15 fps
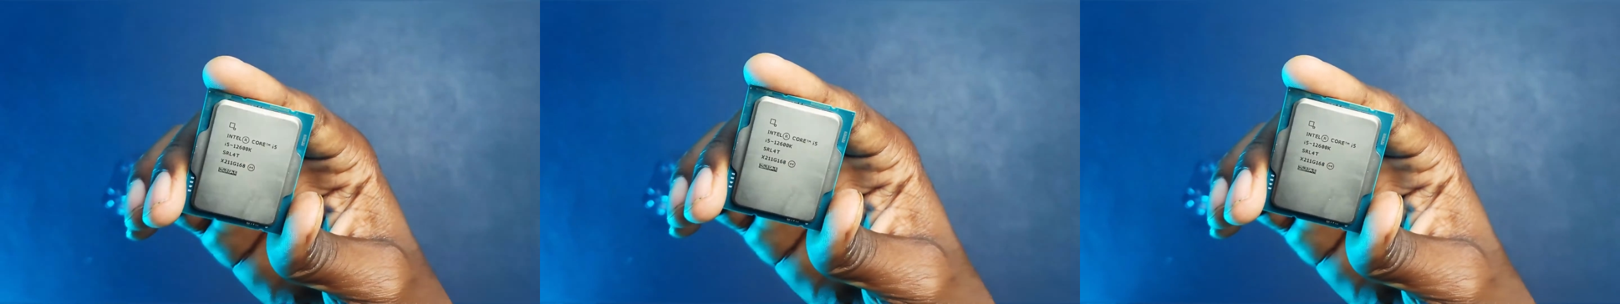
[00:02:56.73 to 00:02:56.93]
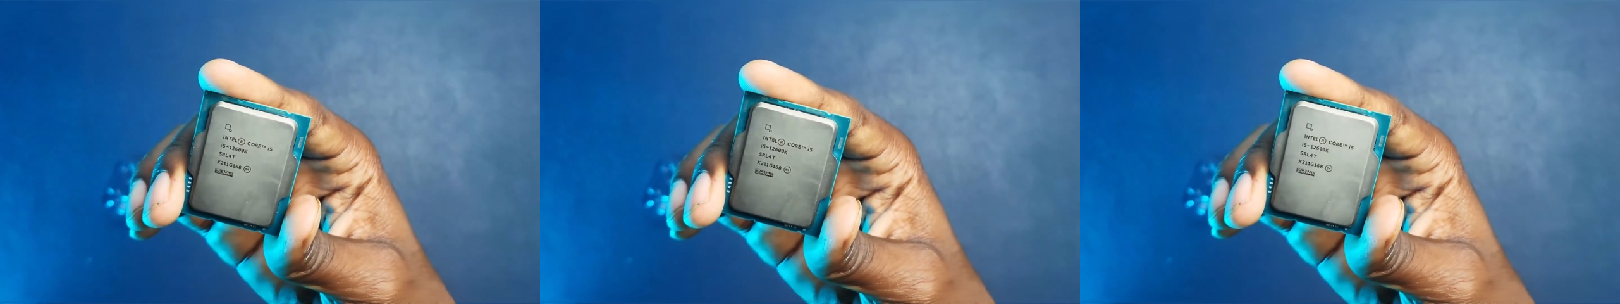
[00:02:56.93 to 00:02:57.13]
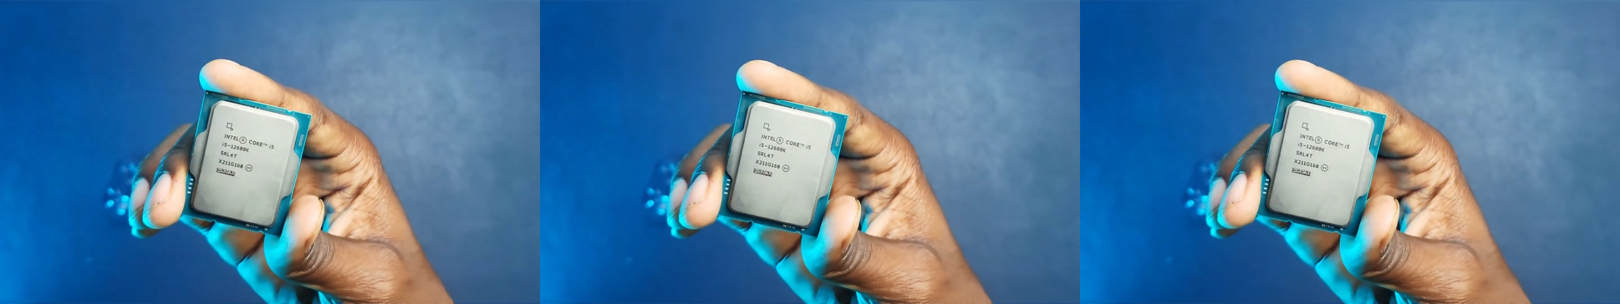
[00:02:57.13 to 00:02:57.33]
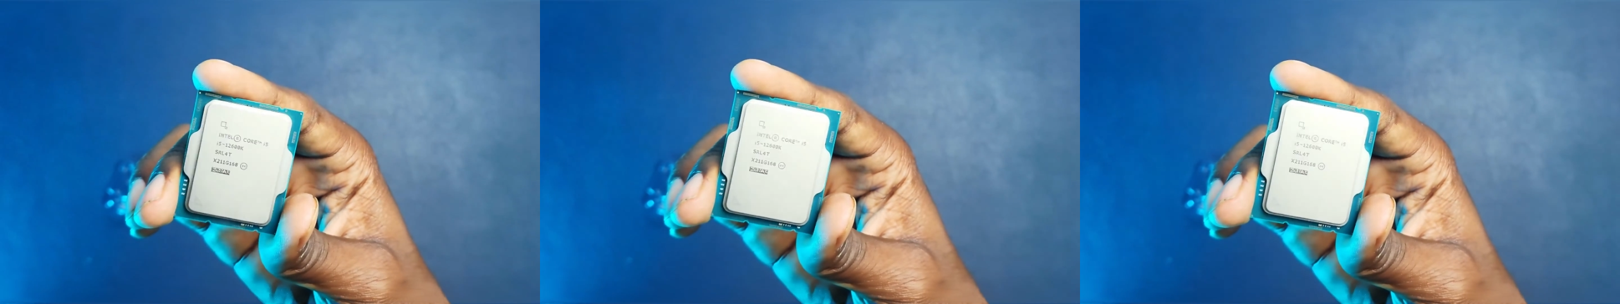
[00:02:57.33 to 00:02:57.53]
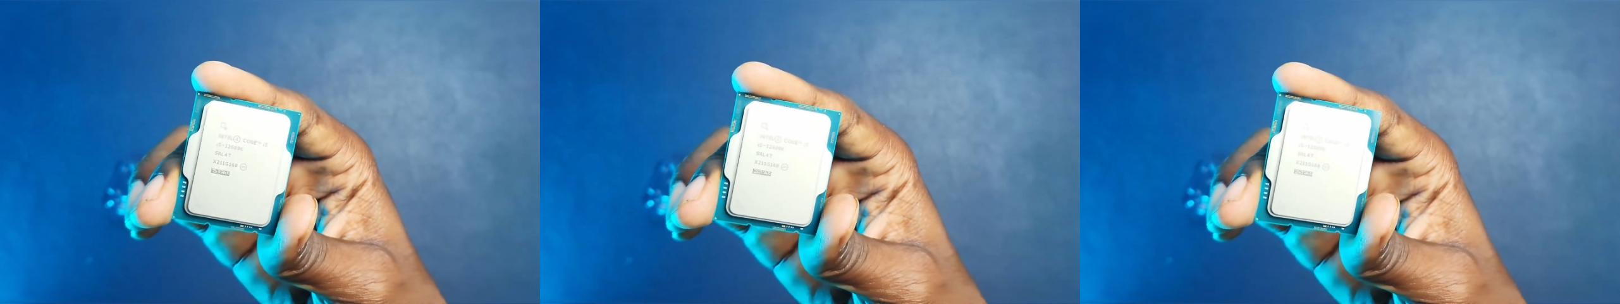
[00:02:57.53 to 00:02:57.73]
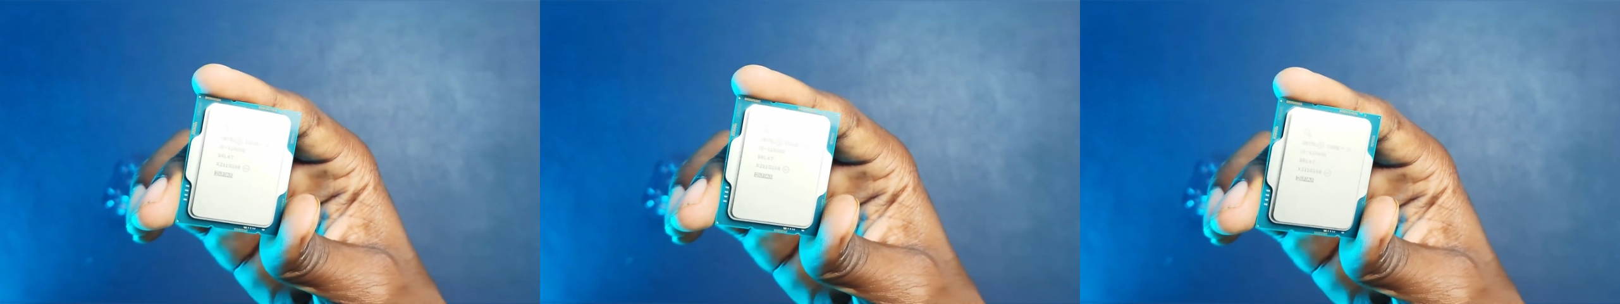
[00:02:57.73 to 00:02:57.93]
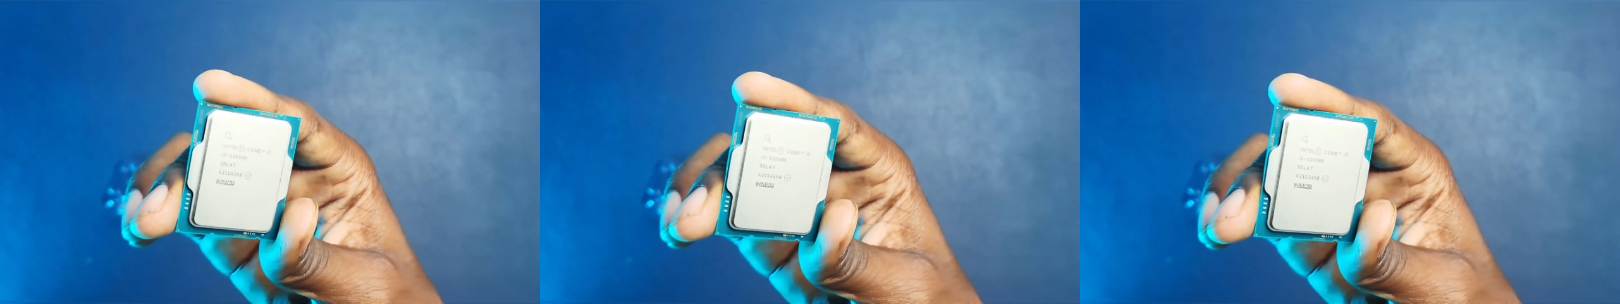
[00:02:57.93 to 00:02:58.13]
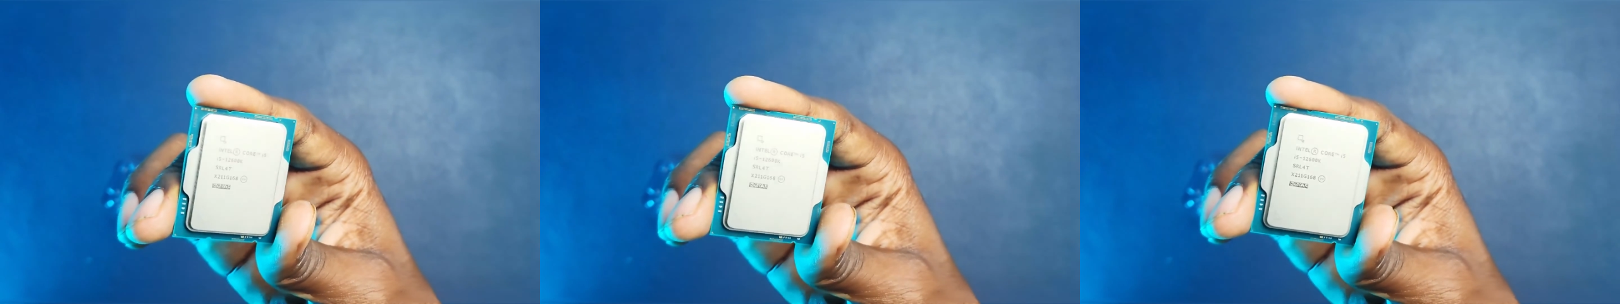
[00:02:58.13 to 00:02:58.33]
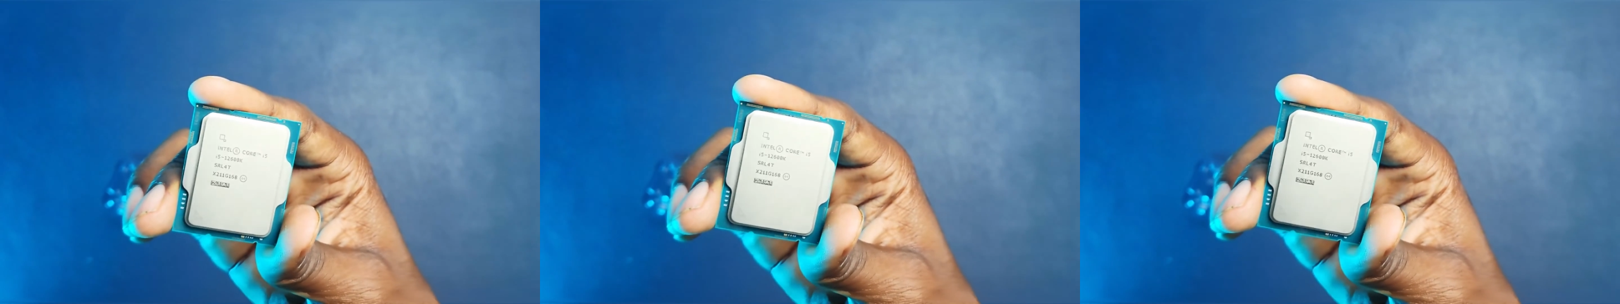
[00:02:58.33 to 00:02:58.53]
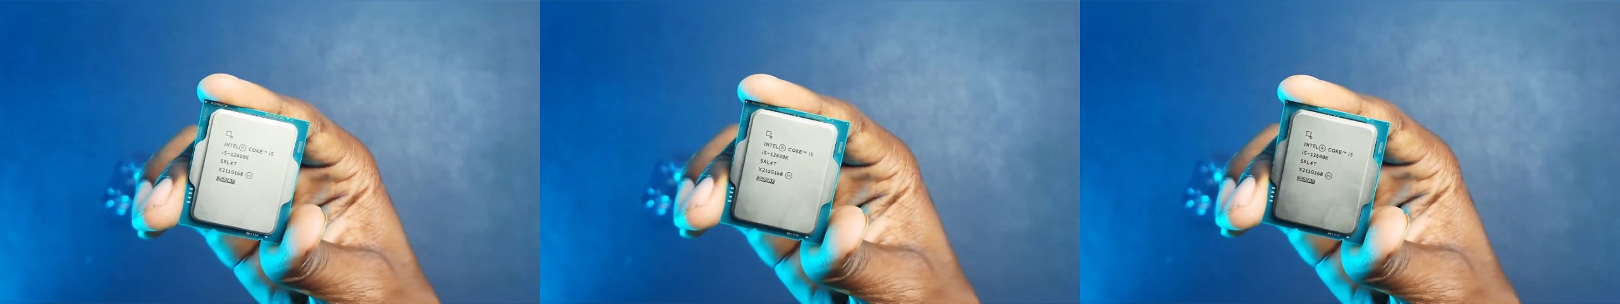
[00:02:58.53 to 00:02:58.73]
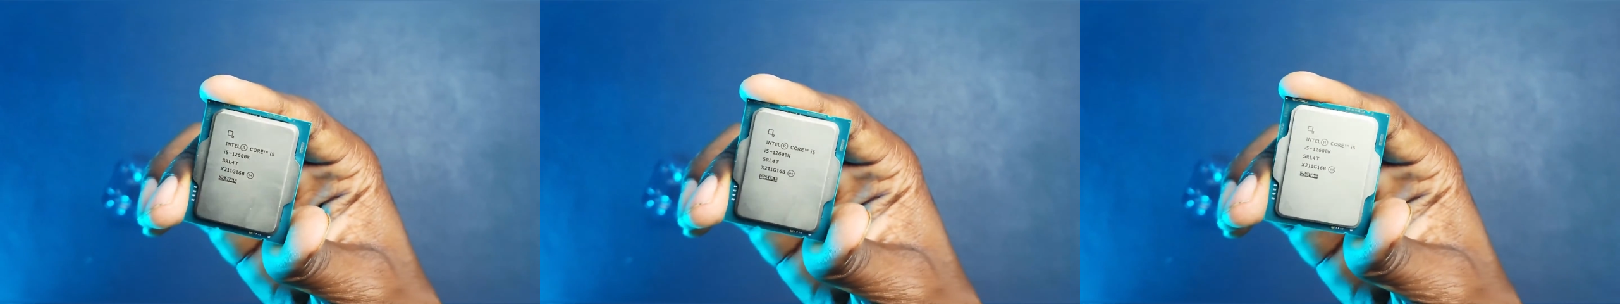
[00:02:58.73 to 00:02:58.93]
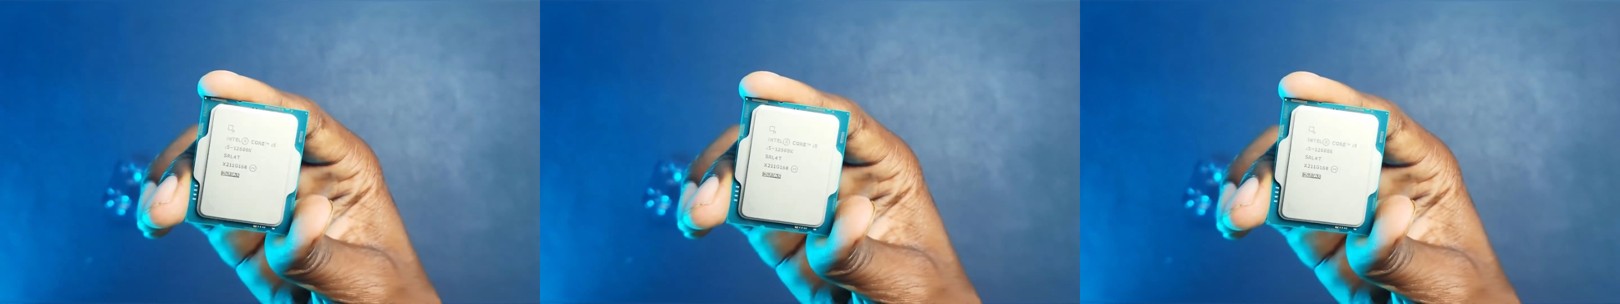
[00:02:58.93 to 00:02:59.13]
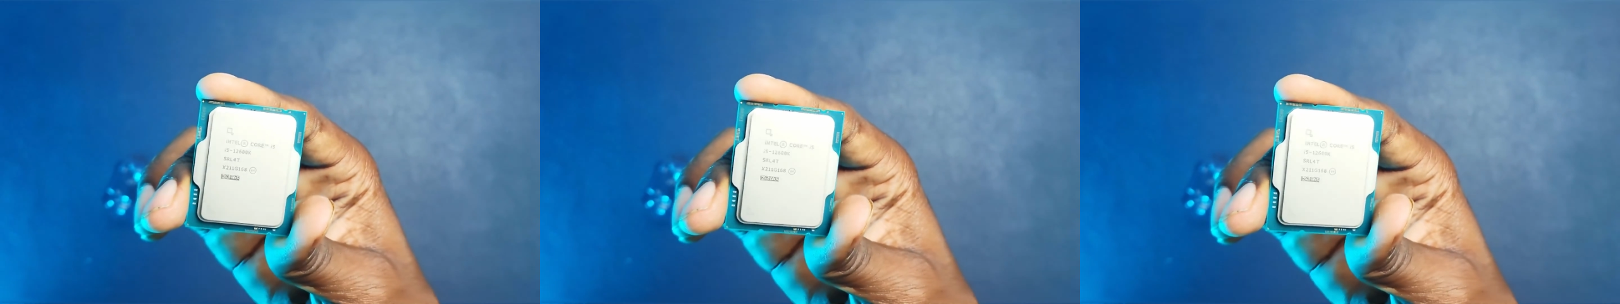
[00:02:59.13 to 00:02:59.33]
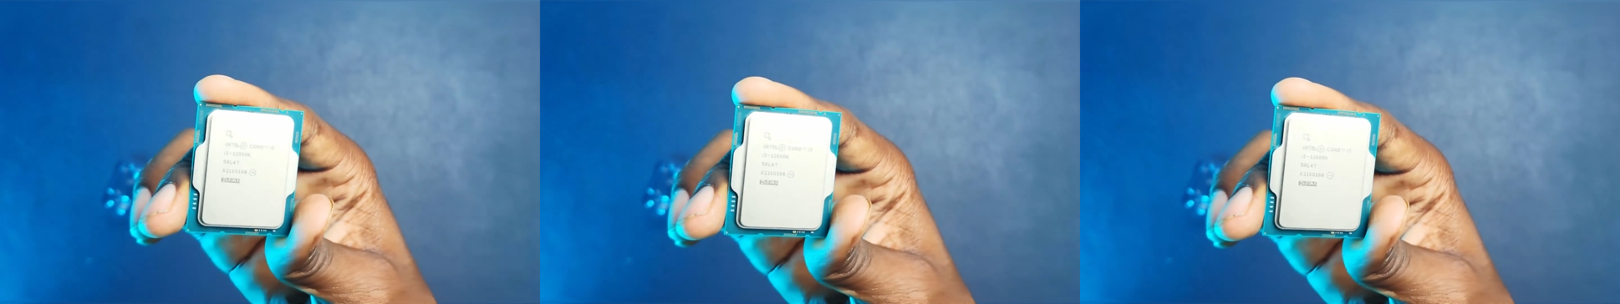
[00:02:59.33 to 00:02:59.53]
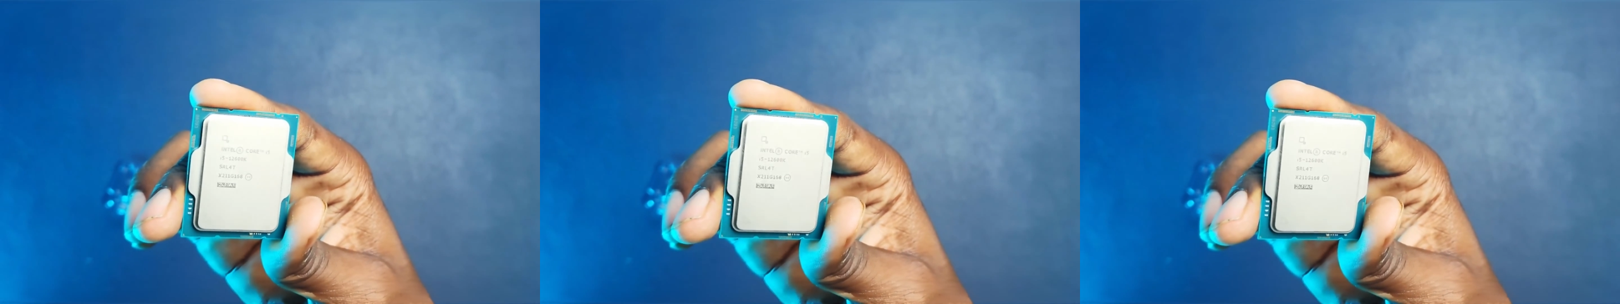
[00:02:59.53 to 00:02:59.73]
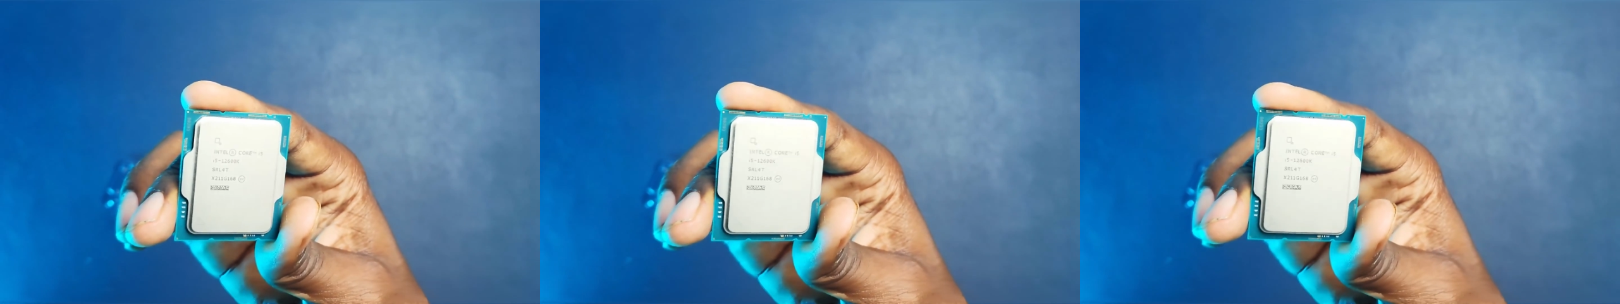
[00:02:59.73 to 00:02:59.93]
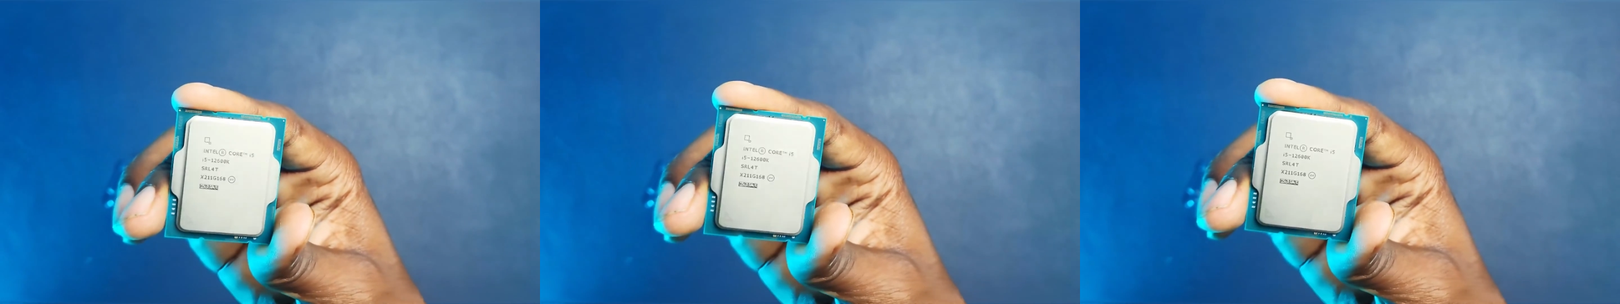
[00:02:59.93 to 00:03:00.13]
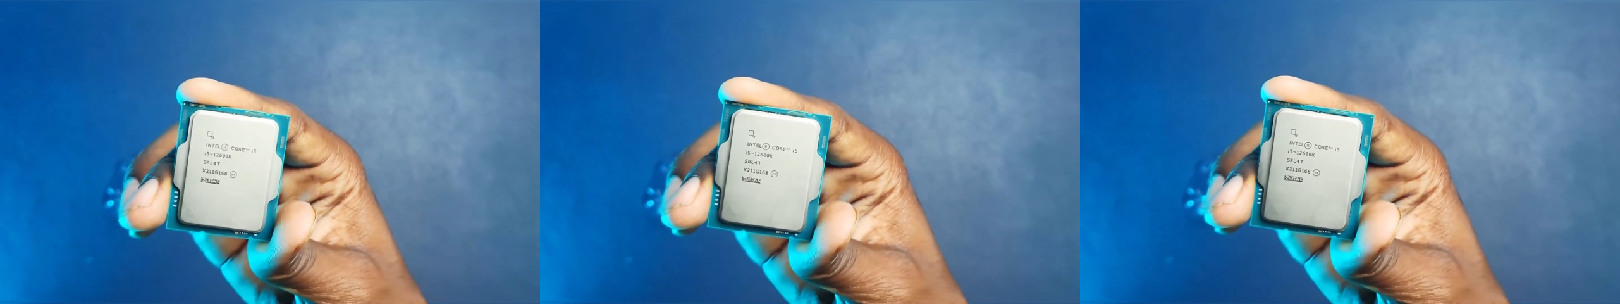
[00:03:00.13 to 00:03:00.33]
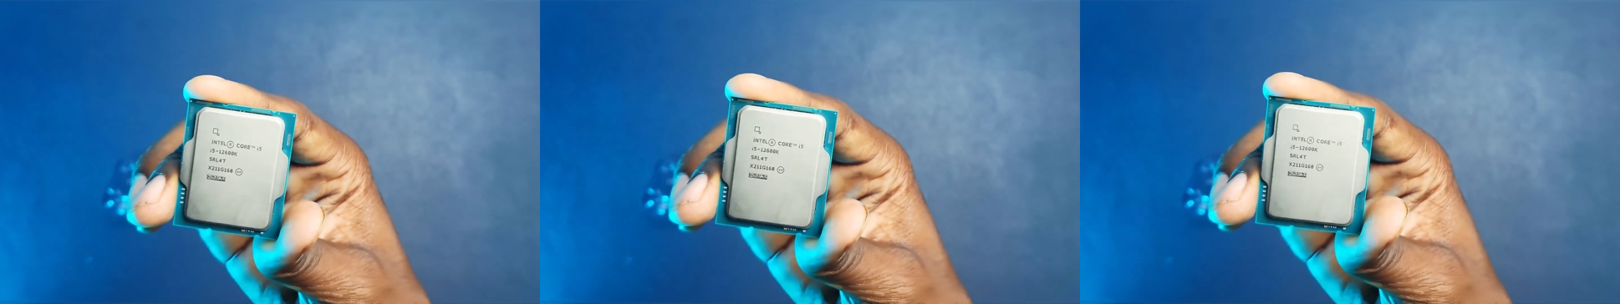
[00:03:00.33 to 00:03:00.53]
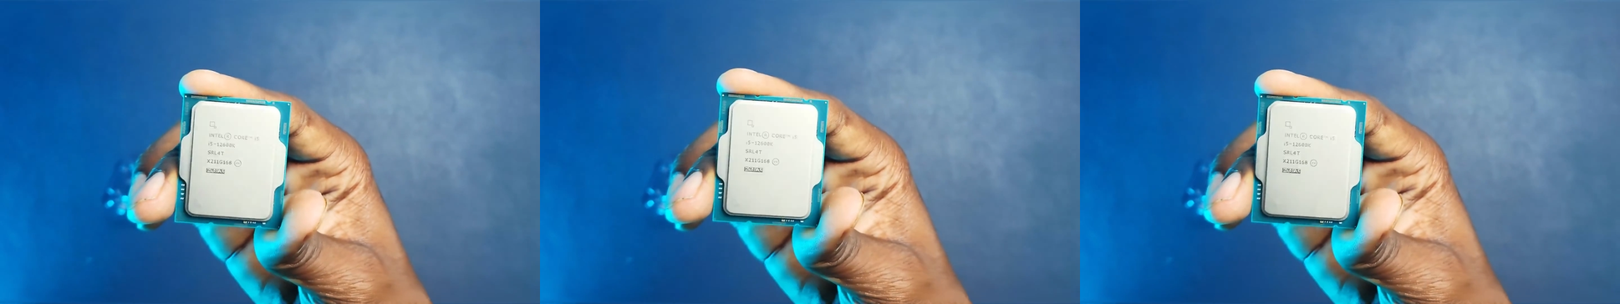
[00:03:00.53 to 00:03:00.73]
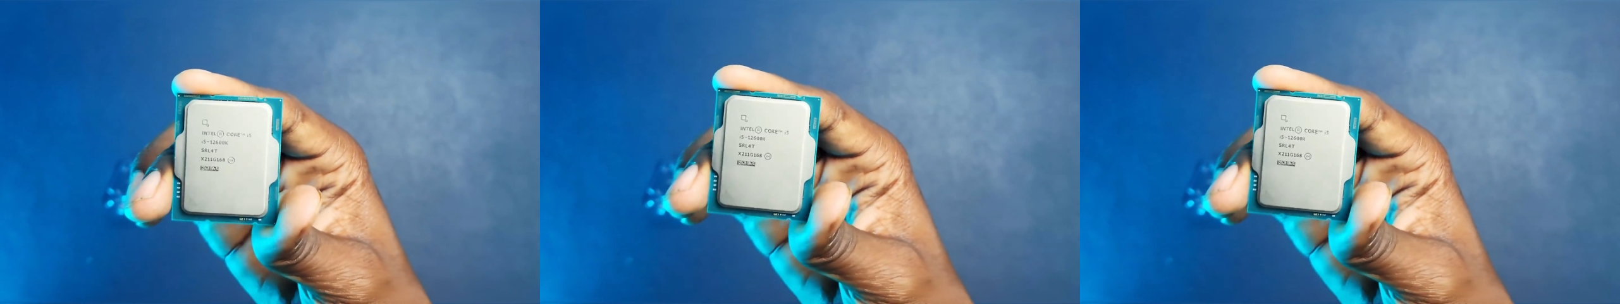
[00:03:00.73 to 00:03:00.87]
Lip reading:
No face is visible, so there are no lips to read.